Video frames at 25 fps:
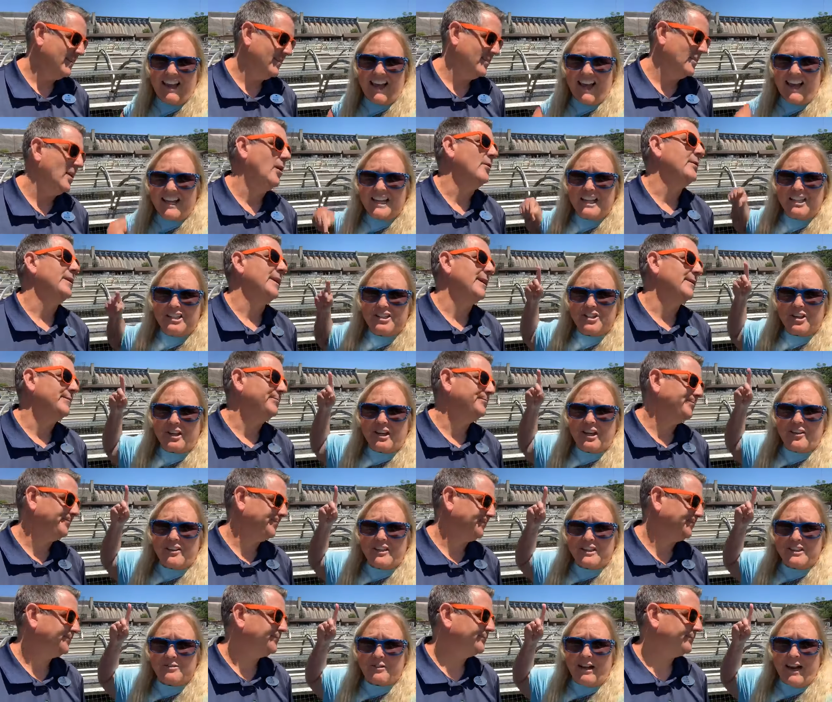Speaker 1: The oh, hiking oh, yeah.
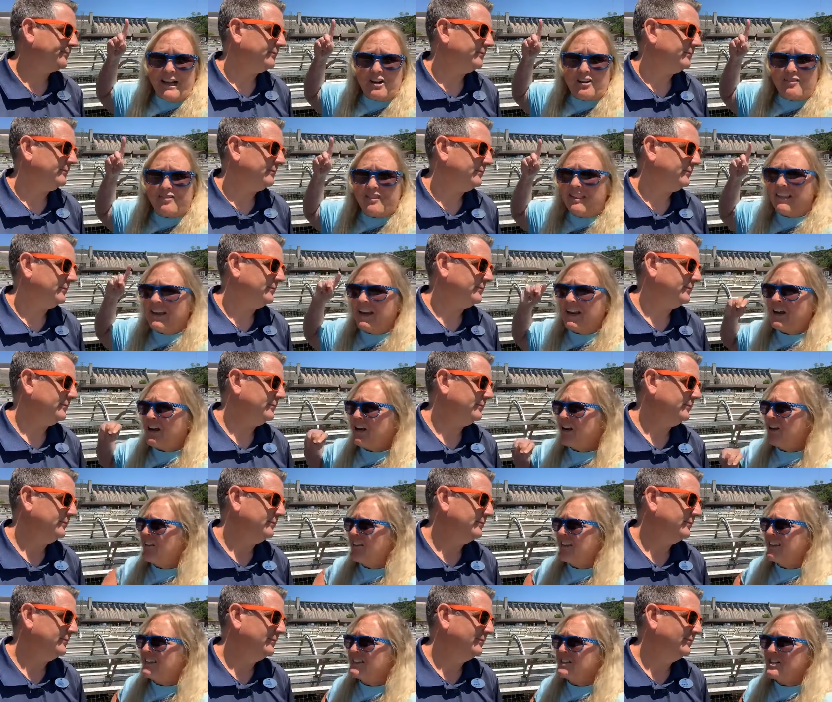trail that's right over
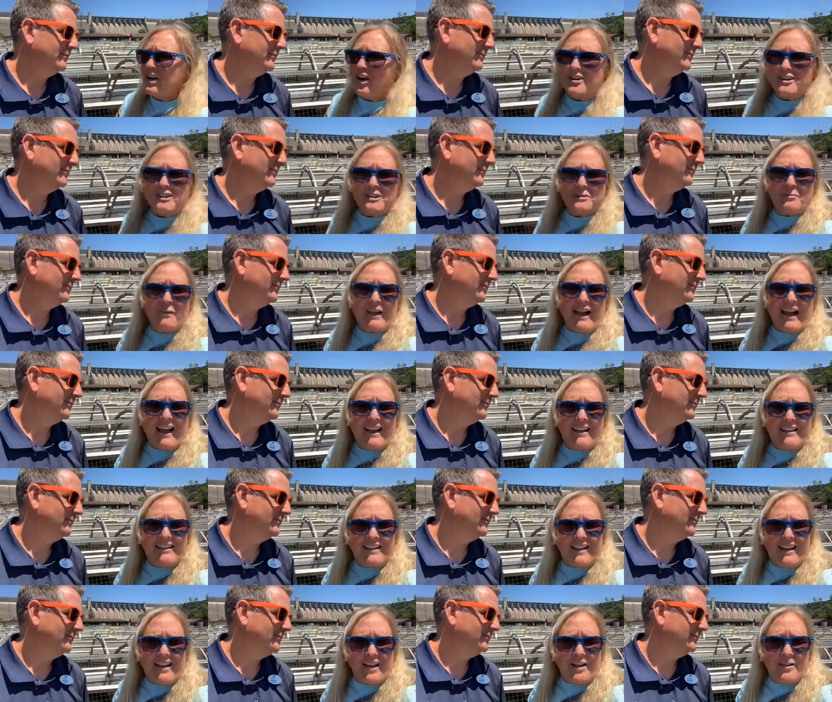there that starts
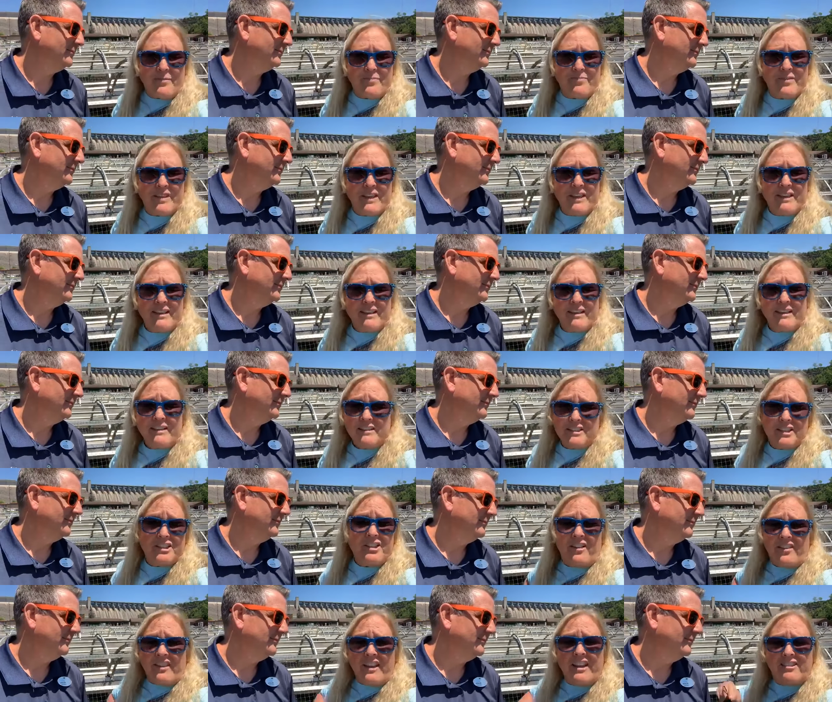by um,
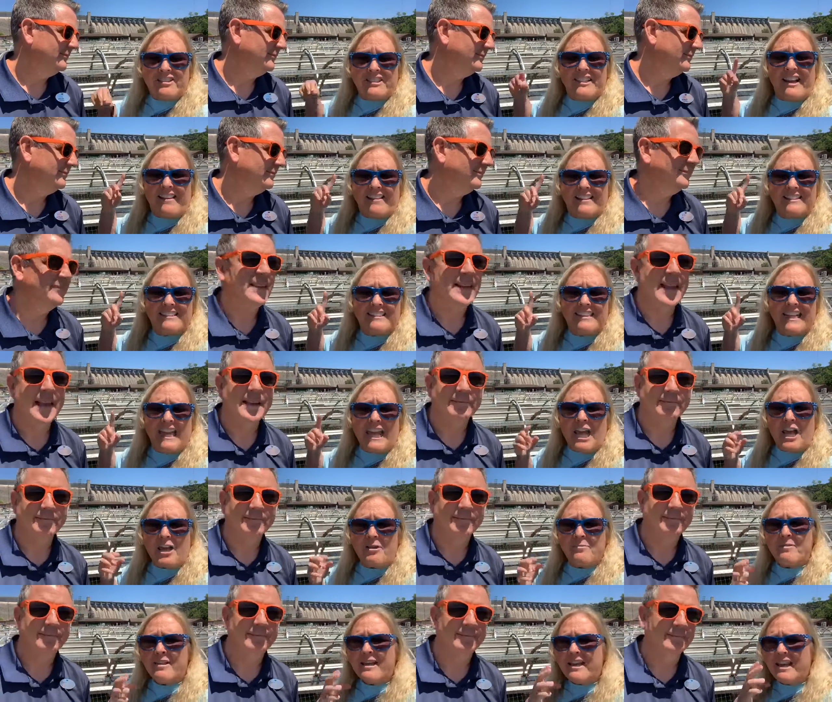just on the other side of this
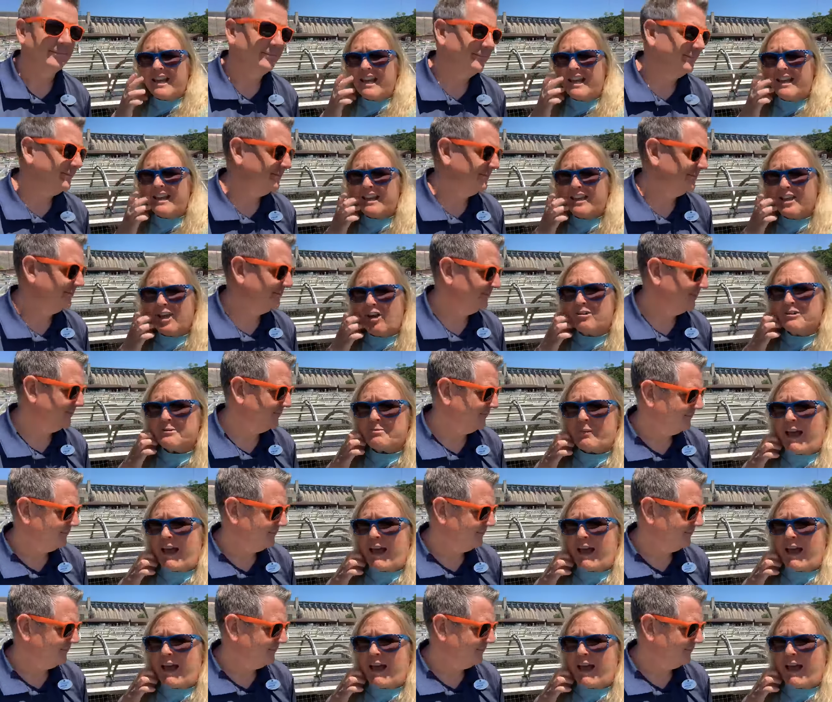dam, yep. and it goes